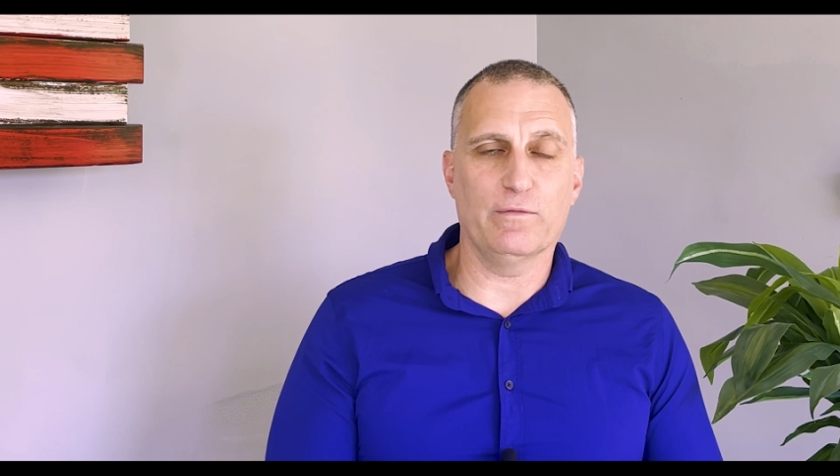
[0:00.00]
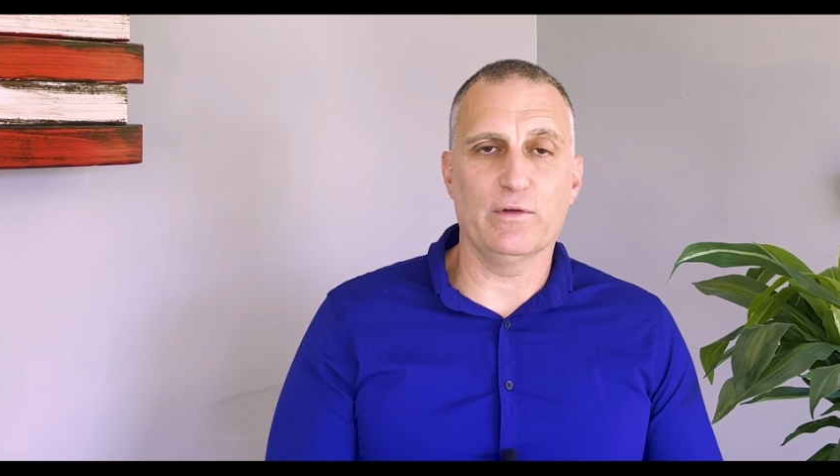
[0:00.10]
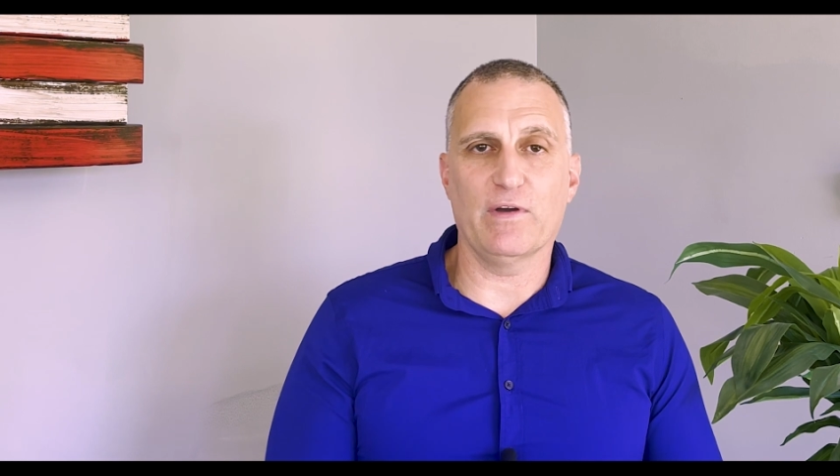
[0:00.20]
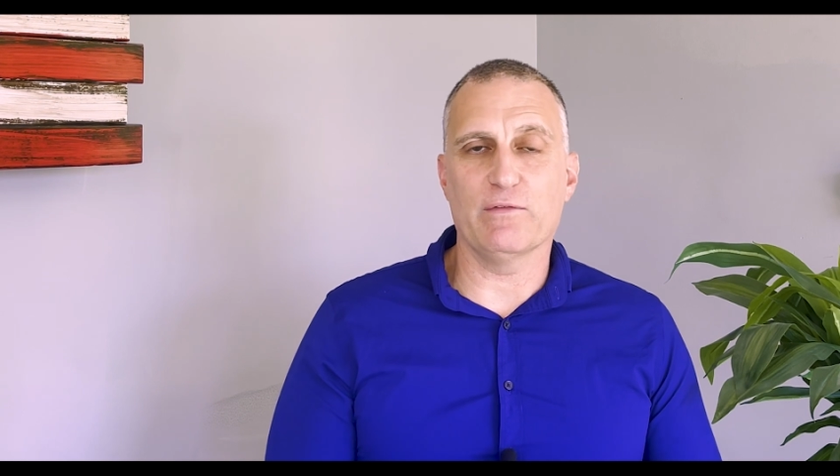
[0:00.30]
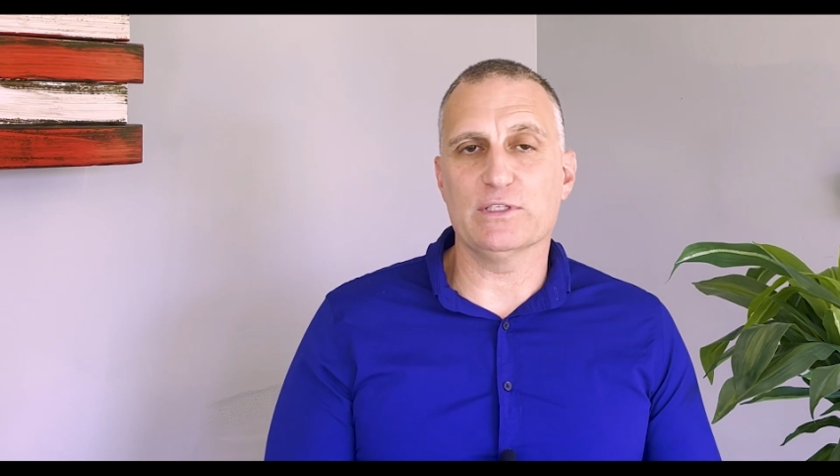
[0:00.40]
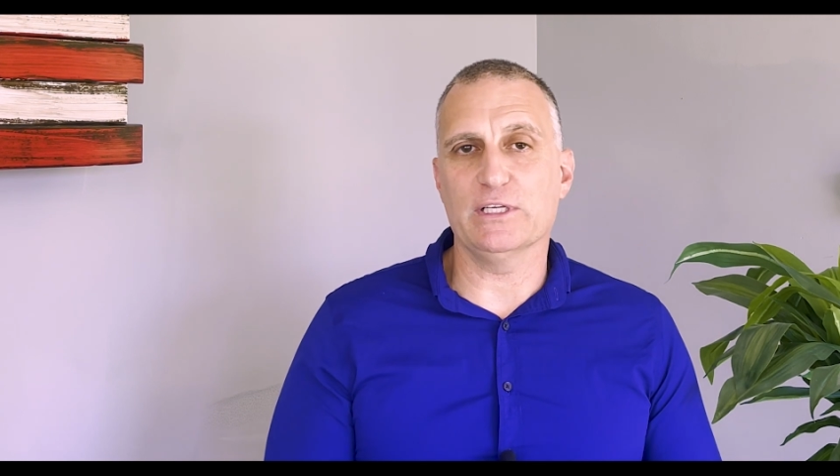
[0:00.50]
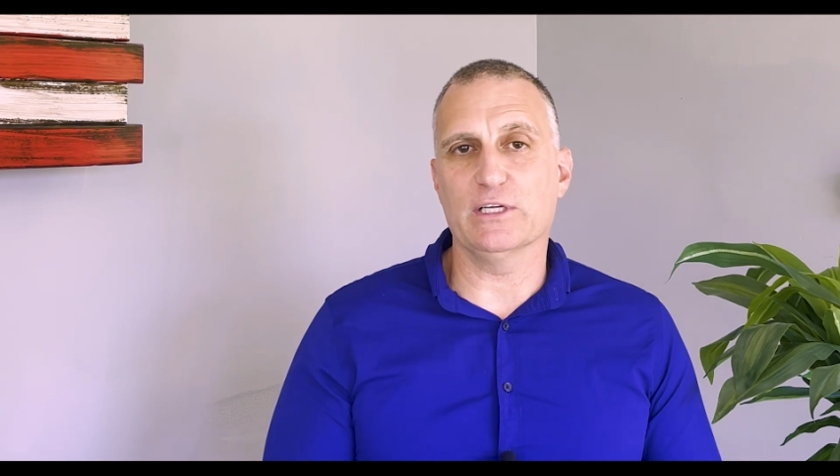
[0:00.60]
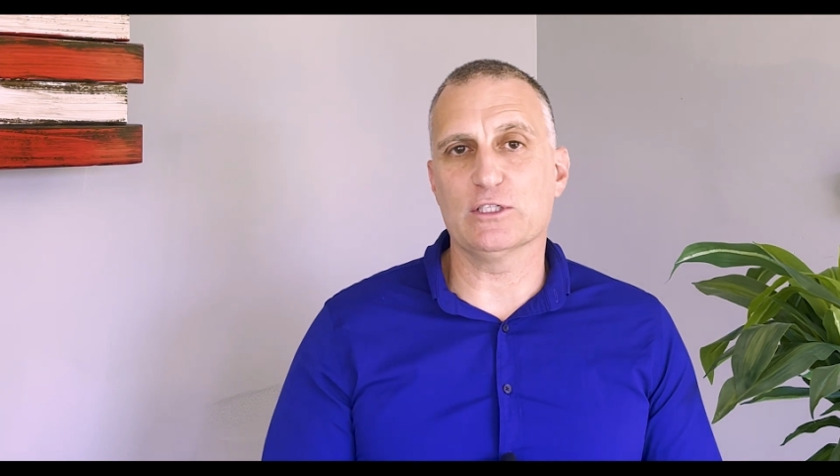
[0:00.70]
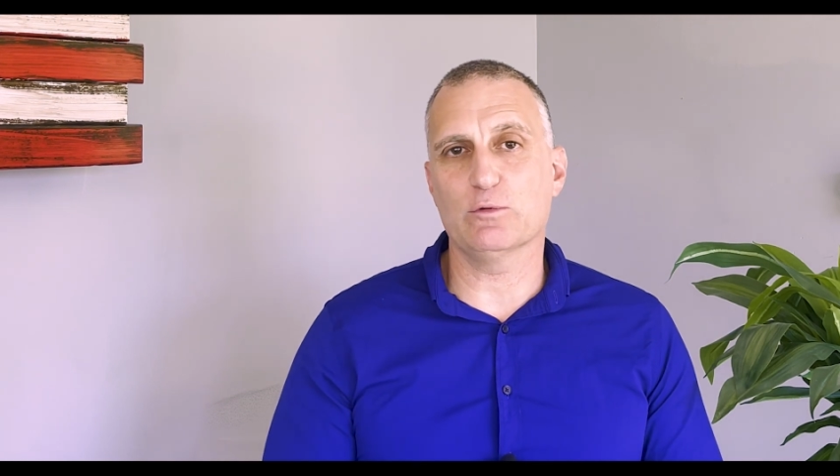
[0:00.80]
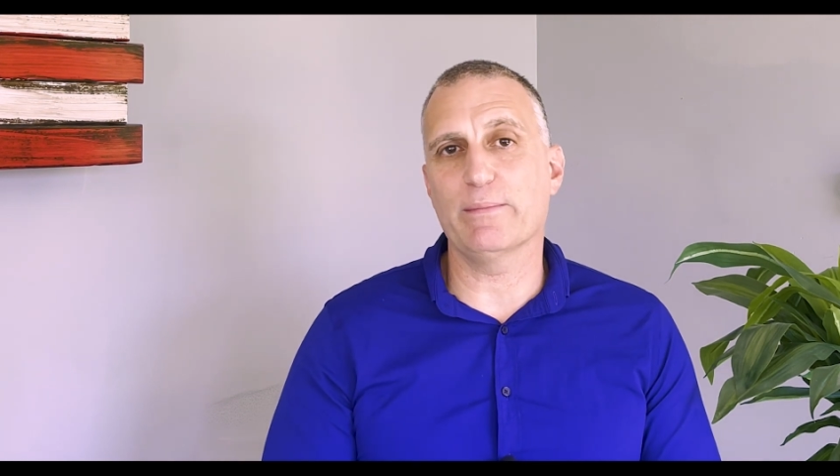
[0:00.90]
If you've ever seen
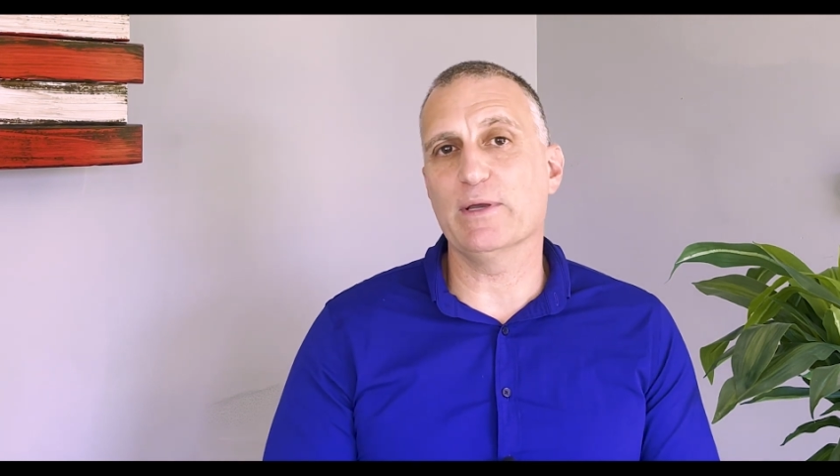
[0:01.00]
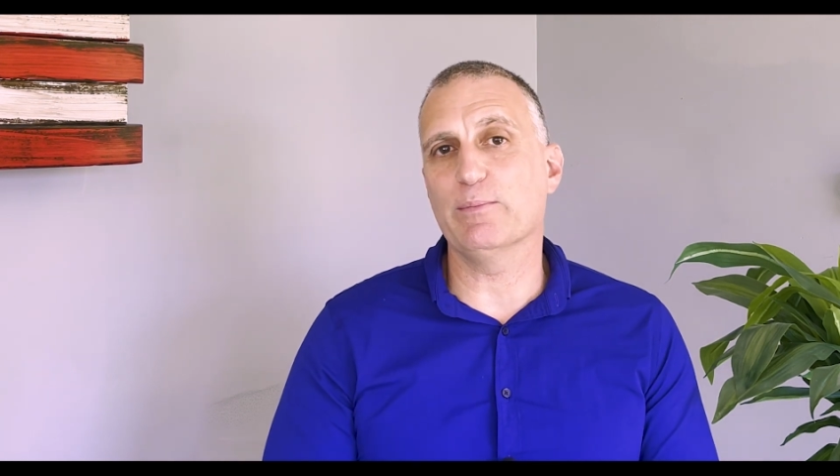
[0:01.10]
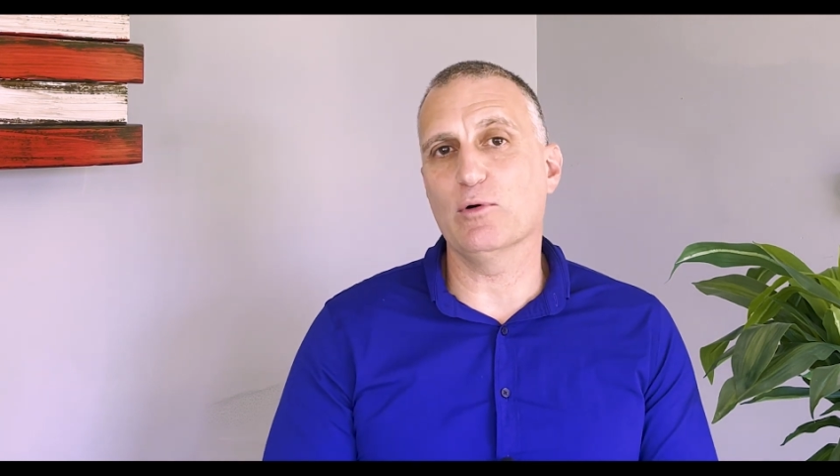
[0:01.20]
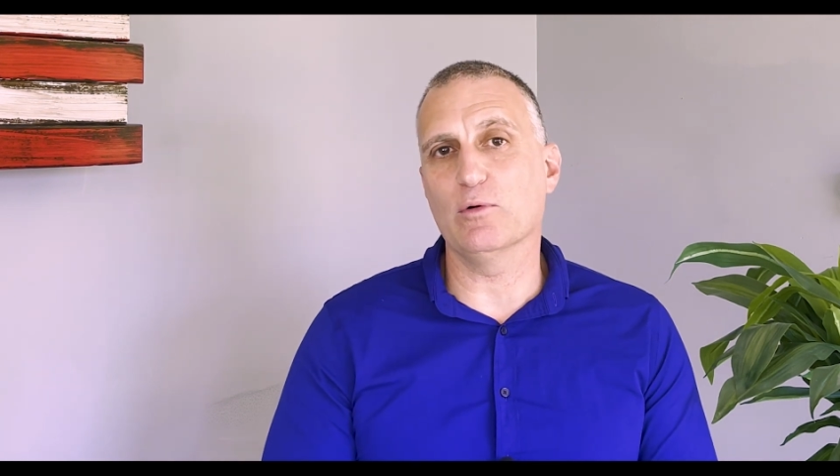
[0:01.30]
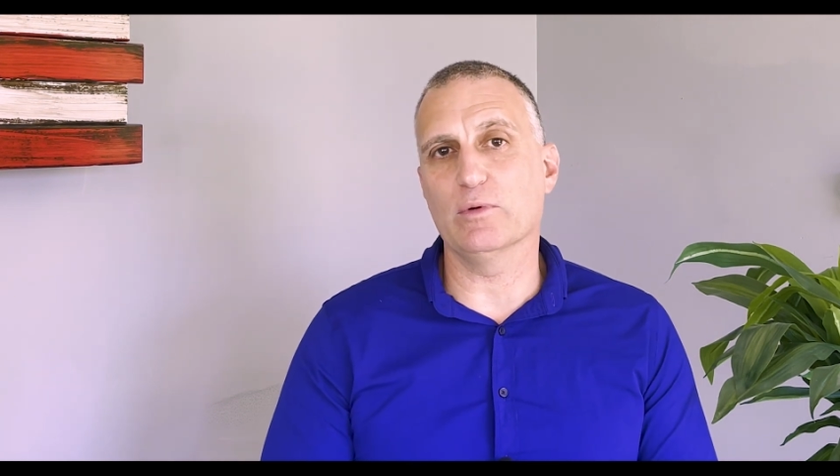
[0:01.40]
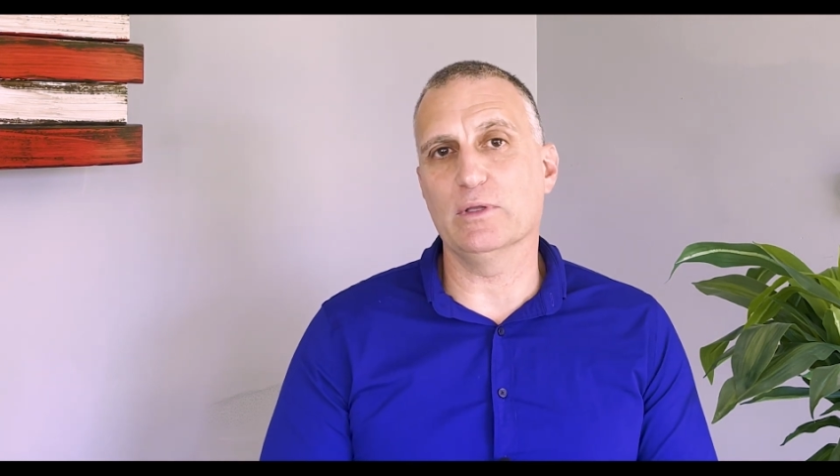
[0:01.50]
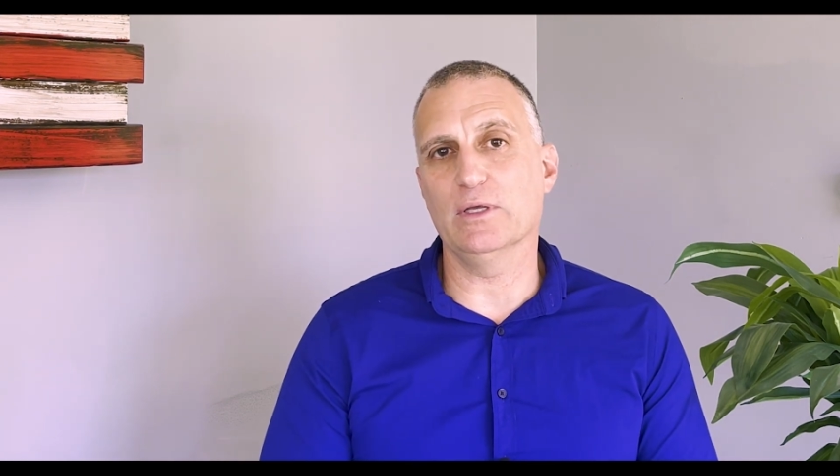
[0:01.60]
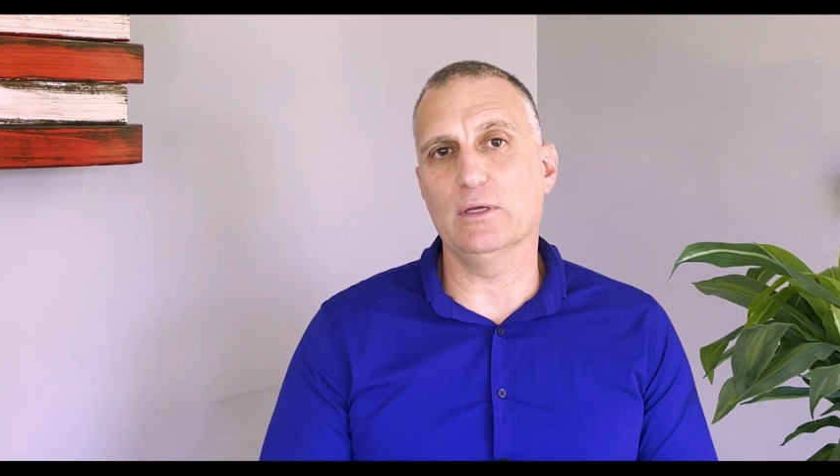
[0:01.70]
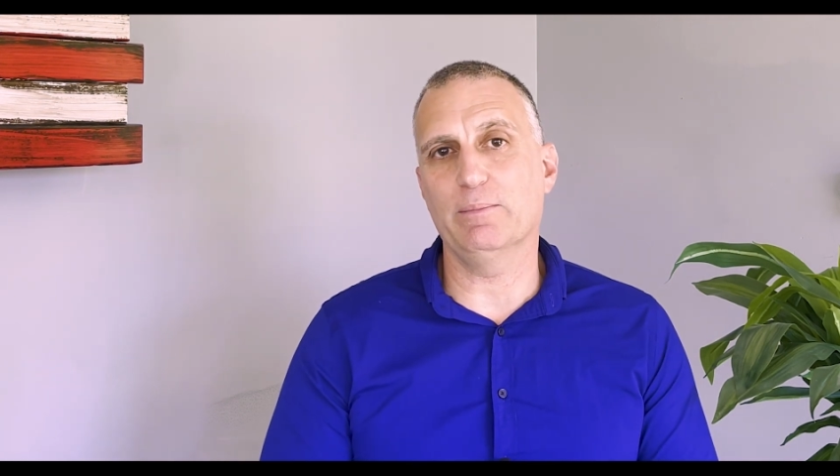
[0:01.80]
a swimming pool with the